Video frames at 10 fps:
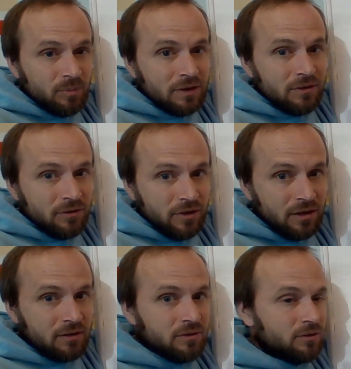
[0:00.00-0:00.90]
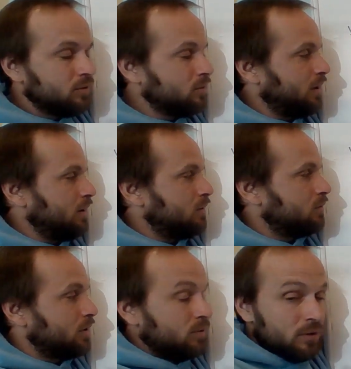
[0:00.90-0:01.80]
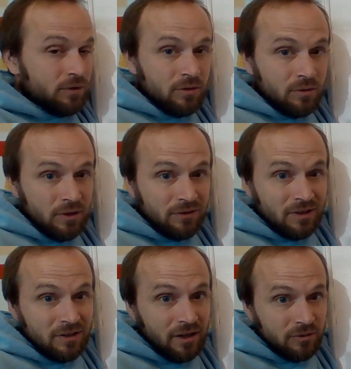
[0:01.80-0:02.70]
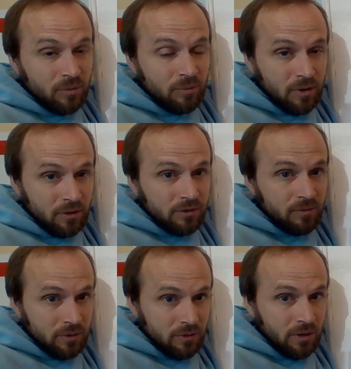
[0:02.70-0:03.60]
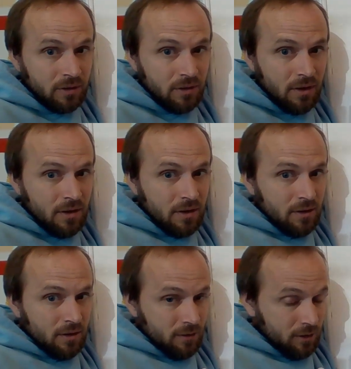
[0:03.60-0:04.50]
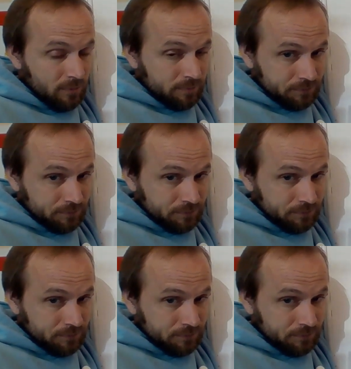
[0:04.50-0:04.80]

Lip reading: minutes, and seconds to an angle written with degrees and decimal parts of a degree. All right.